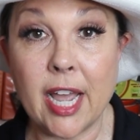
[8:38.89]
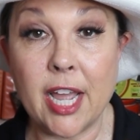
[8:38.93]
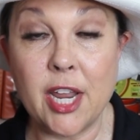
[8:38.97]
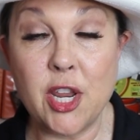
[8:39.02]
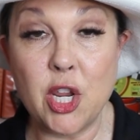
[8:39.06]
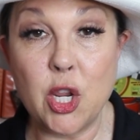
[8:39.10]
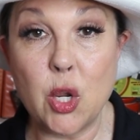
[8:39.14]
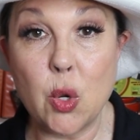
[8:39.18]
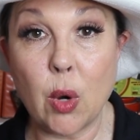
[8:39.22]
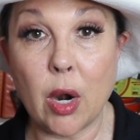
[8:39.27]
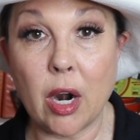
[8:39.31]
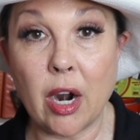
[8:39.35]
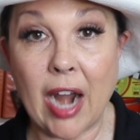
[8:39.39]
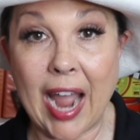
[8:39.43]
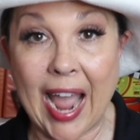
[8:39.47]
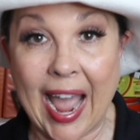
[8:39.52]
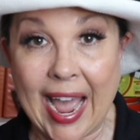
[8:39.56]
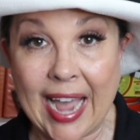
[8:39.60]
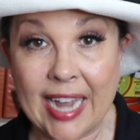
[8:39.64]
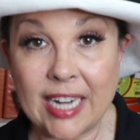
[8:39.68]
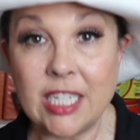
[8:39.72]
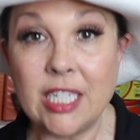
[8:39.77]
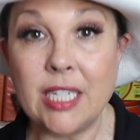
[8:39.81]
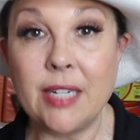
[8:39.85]
and you are
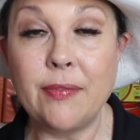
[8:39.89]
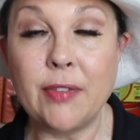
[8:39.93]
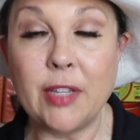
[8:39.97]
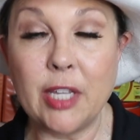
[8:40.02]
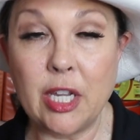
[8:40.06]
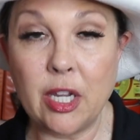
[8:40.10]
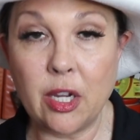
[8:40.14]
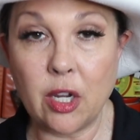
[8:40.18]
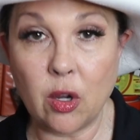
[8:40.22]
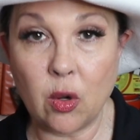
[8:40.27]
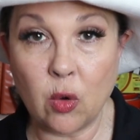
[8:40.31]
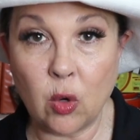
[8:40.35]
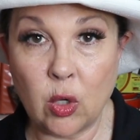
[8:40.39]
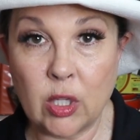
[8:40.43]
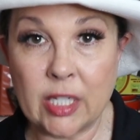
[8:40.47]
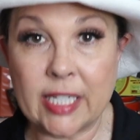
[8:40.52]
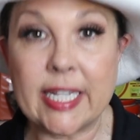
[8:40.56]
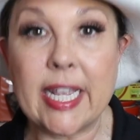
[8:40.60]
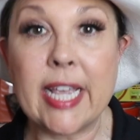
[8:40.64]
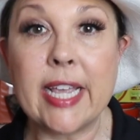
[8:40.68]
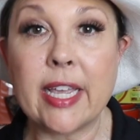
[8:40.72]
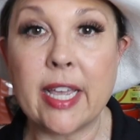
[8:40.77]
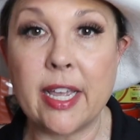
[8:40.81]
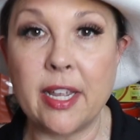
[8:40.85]
actively
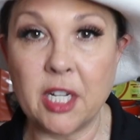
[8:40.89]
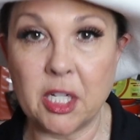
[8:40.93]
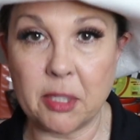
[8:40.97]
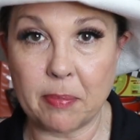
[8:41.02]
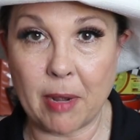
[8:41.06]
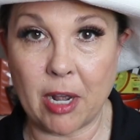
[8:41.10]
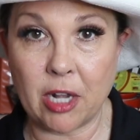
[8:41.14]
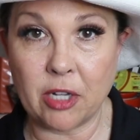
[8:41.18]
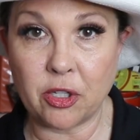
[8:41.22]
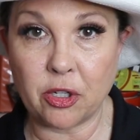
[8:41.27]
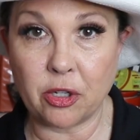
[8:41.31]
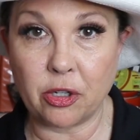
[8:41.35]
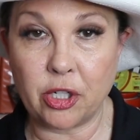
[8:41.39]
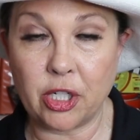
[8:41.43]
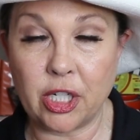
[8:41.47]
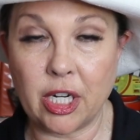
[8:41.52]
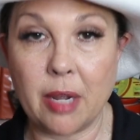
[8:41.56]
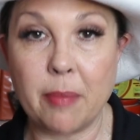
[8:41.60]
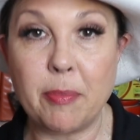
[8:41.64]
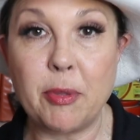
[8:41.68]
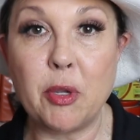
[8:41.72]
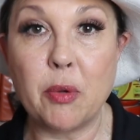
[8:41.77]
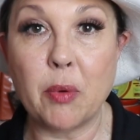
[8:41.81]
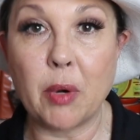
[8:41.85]
seeking sponsorship.